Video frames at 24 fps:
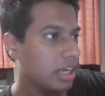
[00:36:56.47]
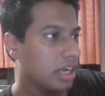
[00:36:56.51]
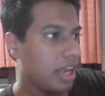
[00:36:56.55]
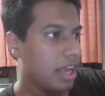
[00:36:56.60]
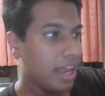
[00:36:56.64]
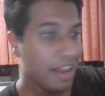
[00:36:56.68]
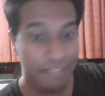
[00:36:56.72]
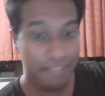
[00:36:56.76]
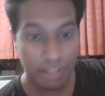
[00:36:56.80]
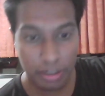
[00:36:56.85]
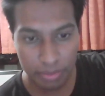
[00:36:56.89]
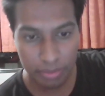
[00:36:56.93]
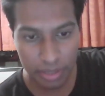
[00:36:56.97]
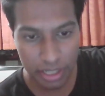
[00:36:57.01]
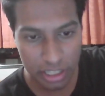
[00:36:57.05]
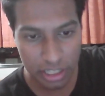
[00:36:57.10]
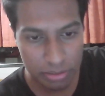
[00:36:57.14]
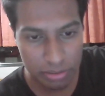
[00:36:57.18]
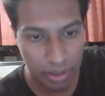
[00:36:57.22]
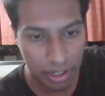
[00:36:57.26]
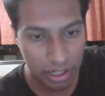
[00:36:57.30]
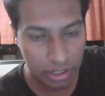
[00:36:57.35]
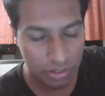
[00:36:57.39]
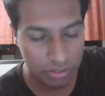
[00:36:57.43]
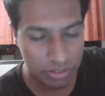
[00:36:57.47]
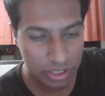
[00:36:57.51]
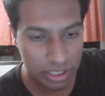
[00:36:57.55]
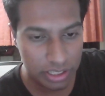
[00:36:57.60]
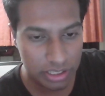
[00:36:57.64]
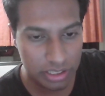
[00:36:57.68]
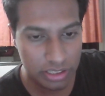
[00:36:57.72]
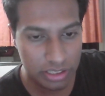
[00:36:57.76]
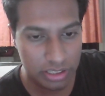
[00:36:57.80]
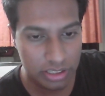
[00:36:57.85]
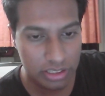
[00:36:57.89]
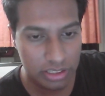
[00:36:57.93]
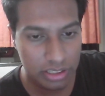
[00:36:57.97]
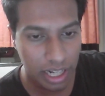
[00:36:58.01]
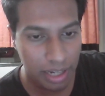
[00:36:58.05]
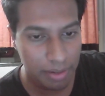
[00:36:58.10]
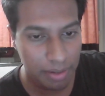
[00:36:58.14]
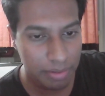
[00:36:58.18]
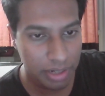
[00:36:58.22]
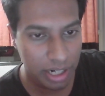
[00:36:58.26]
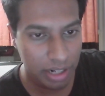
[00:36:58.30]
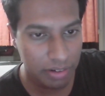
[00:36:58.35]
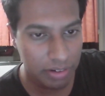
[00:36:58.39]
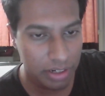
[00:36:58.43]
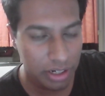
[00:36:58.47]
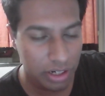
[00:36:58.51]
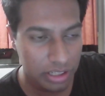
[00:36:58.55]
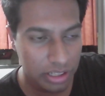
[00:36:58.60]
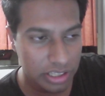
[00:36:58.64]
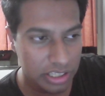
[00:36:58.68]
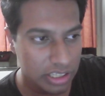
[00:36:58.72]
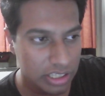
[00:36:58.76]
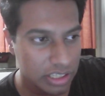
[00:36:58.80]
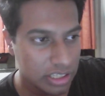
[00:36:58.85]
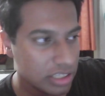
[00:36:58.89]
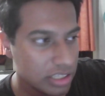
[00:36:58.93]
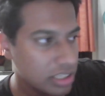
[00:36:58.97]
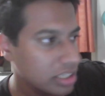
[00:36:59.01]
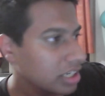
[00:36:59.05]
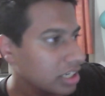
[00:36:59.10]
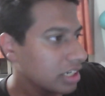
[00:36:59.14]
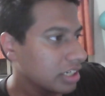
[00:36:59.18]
everybody is part of this time travel nonsense.